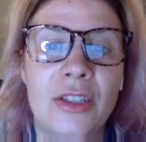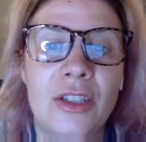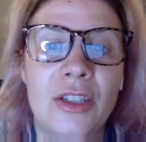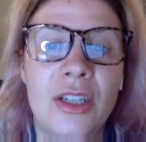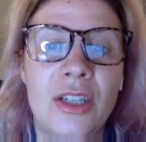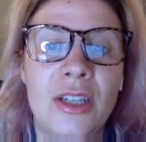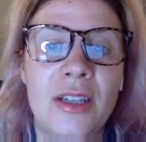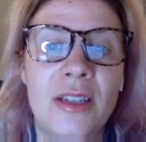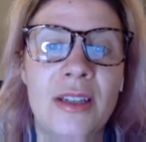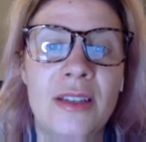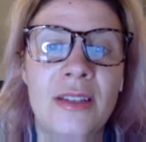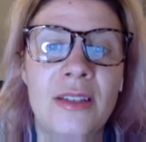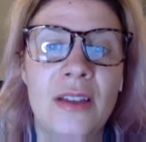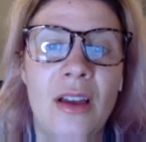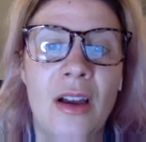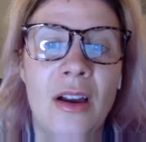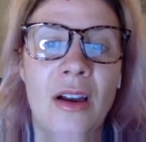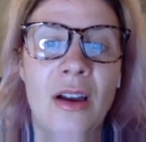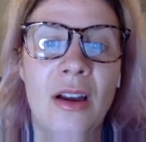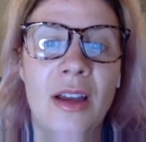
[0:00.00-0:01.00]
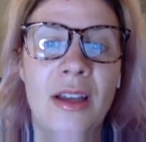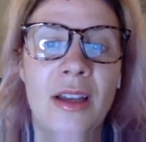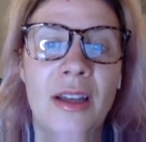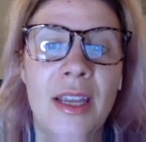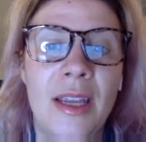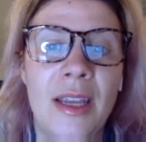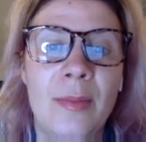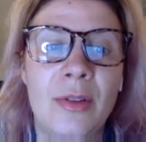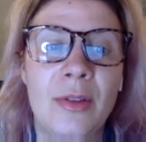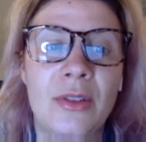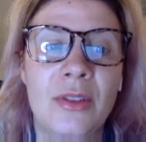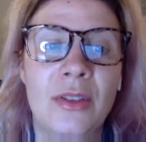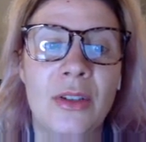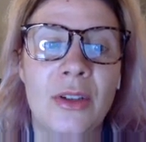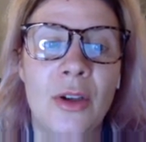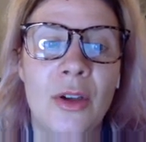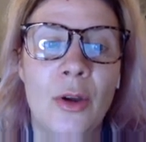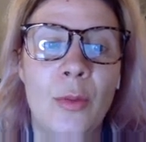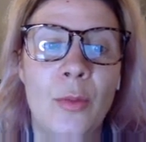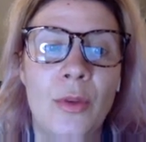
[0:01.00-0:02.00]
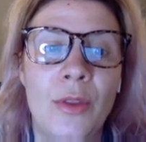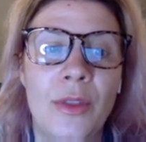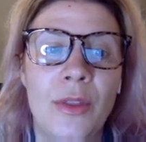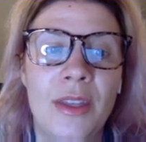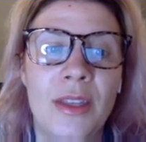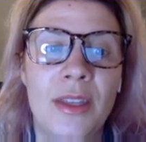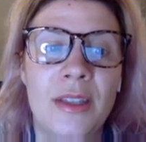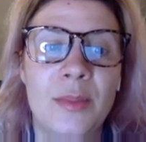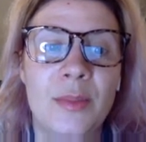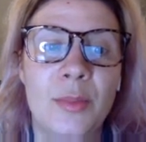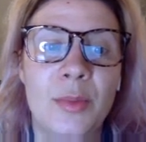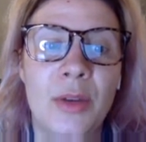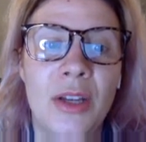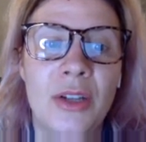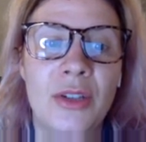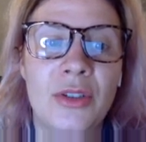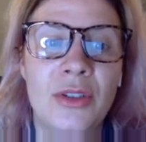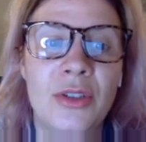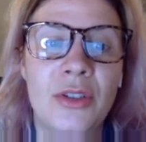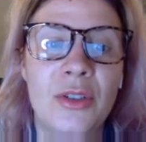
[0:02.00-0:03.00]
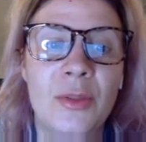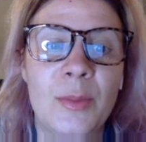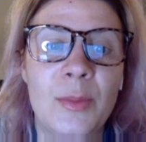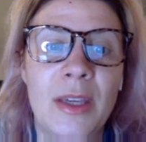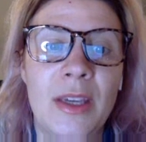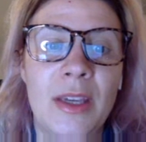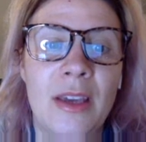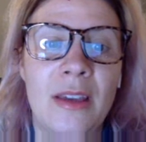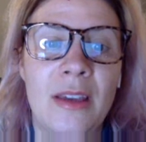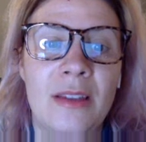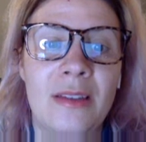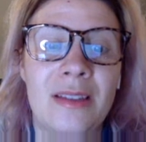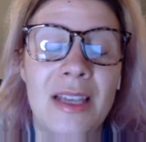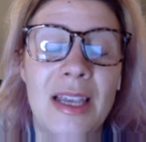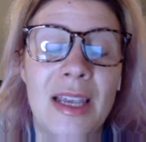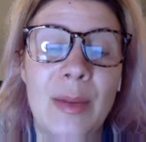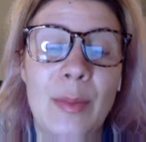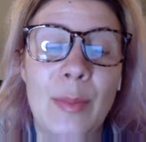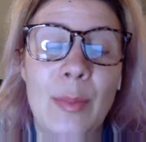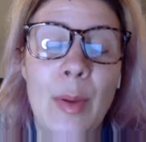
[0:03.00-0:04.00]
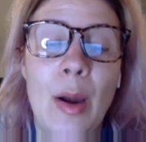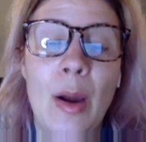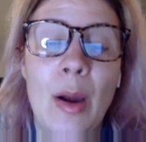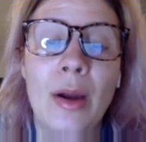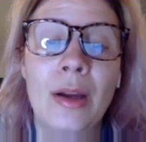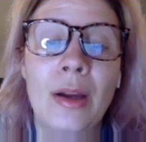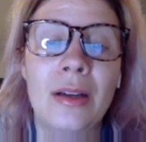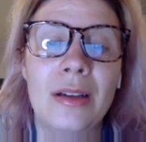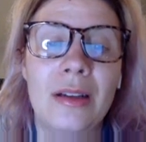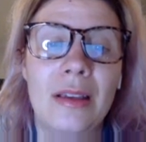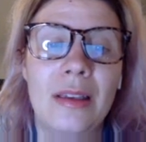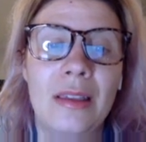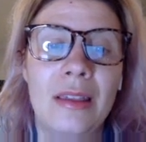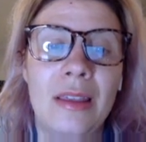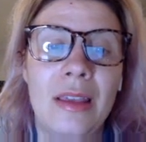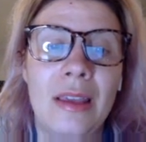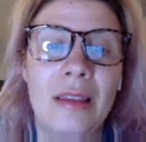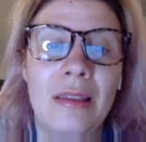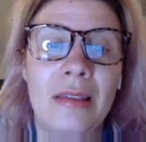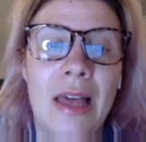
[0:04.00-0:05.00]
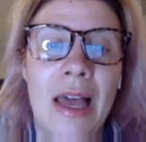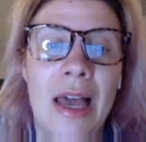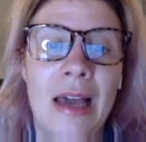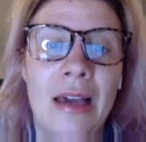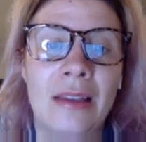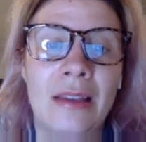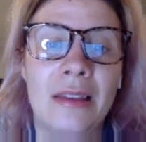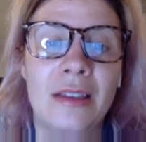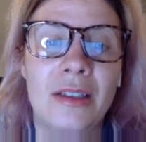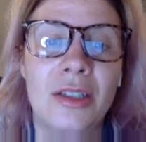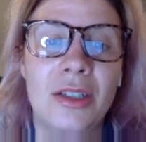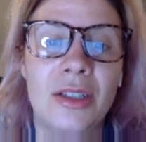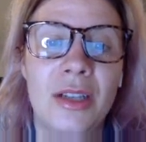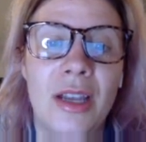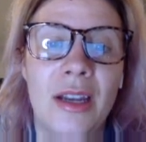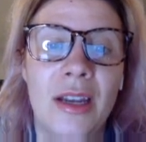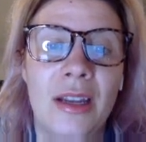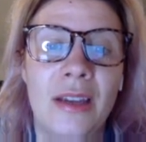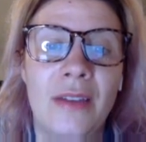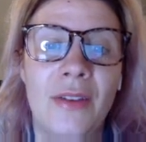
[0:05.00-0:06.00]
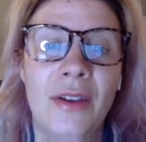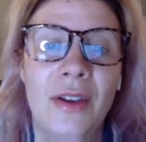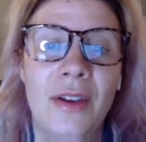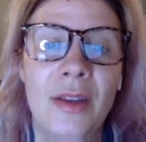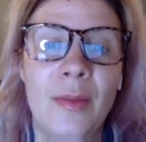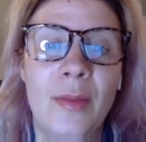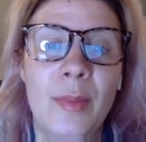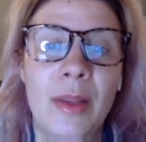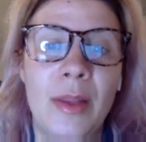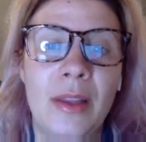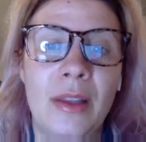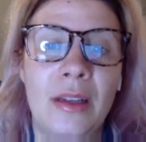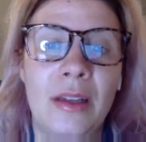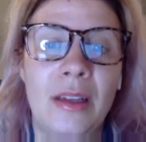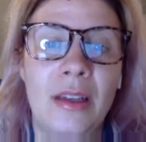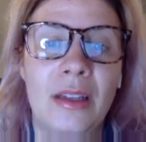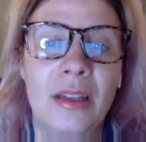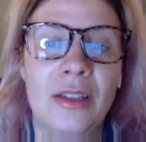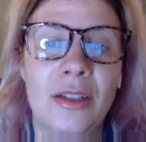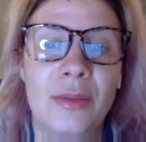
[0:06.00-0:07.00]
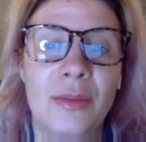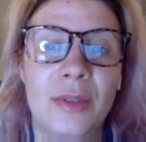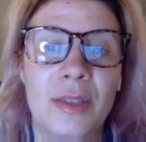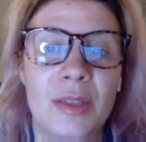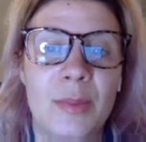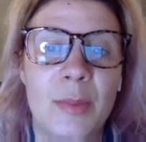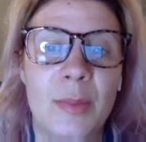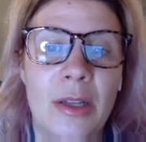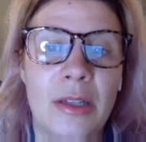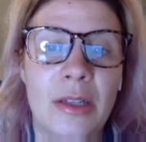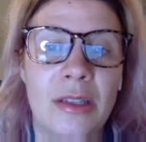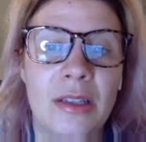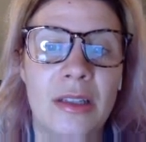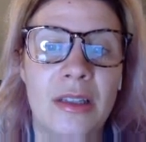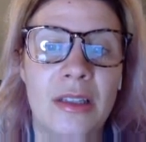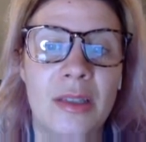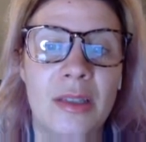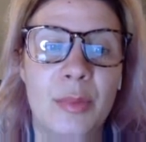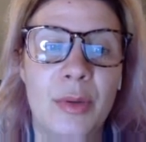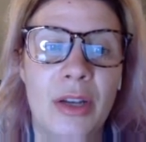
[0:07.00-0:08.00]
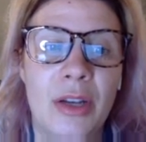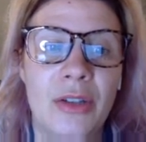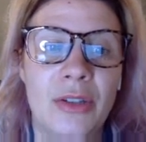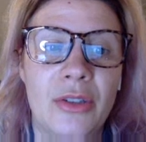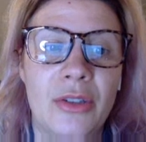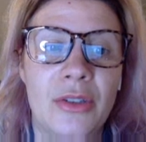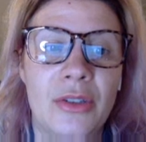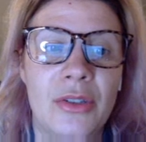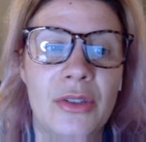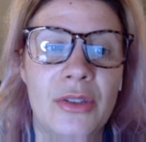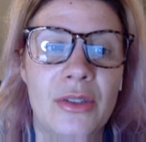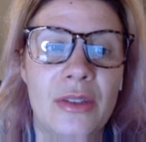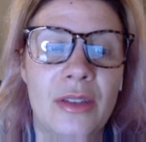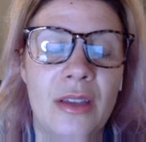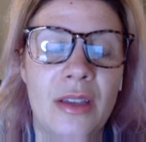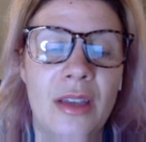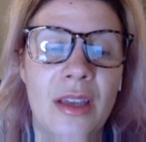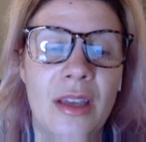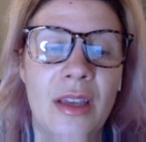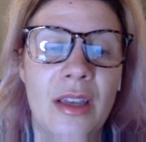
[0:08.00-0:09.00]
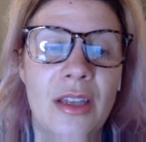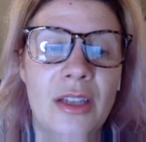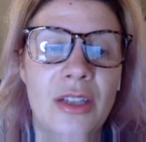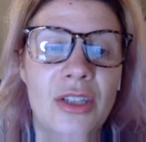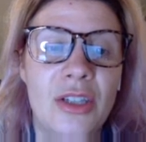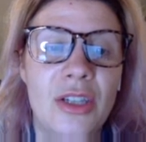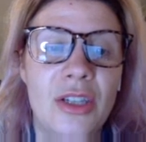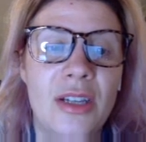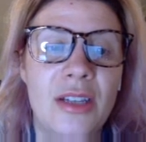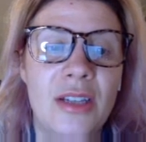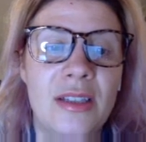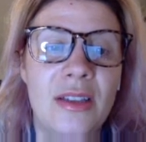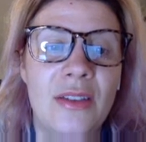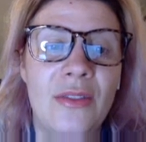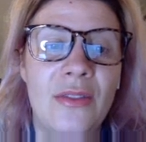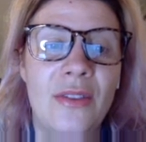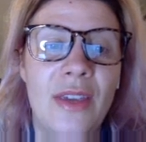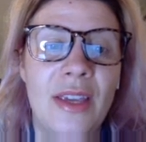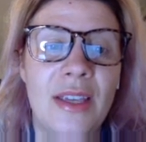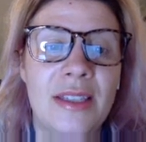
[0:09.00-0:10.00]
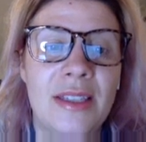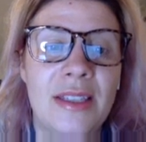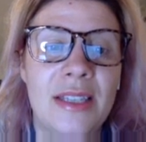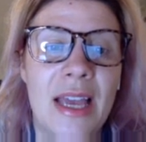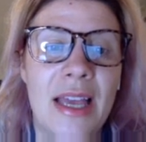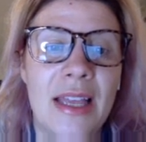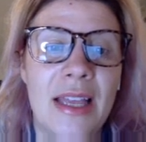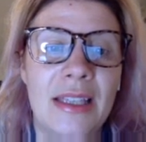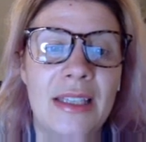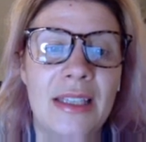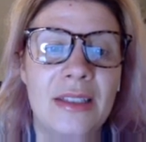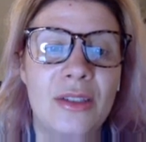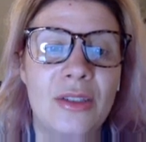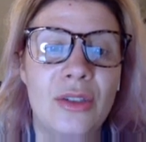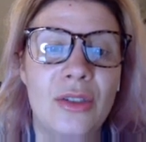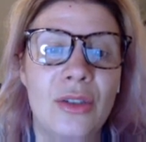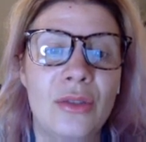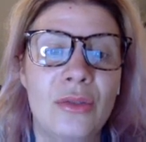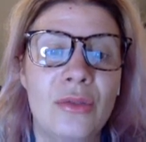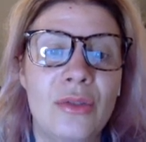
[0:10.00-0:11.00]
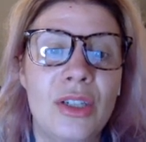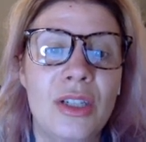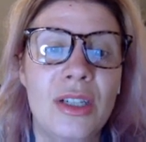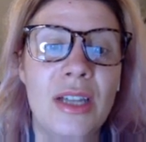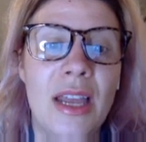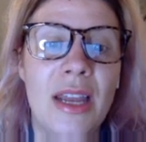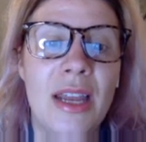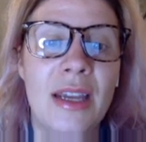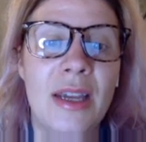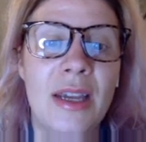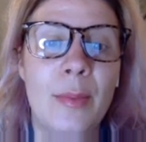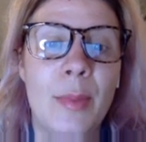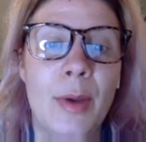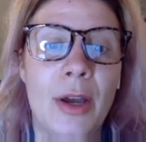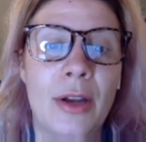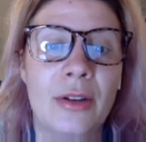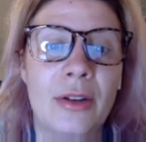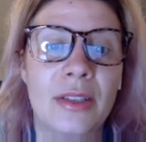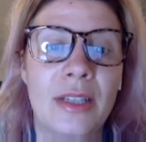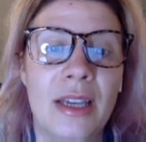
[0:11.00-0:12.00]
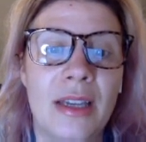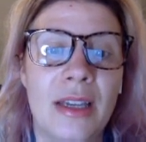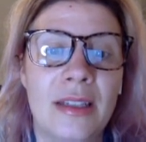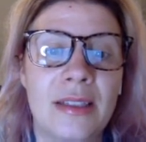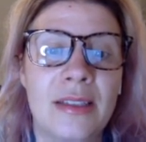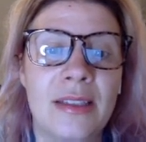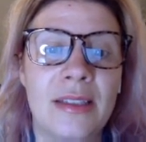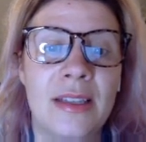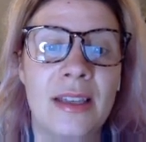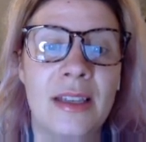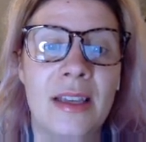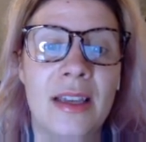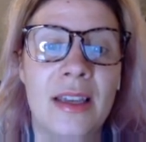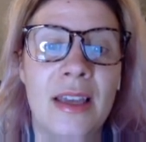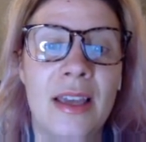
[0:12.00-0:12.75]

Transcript: Cheetahs are unable to cope with these pressures because, in part, they lack the genetic variability to respond to these pressures. Cheetahs have faced at least two genetic bottlenecks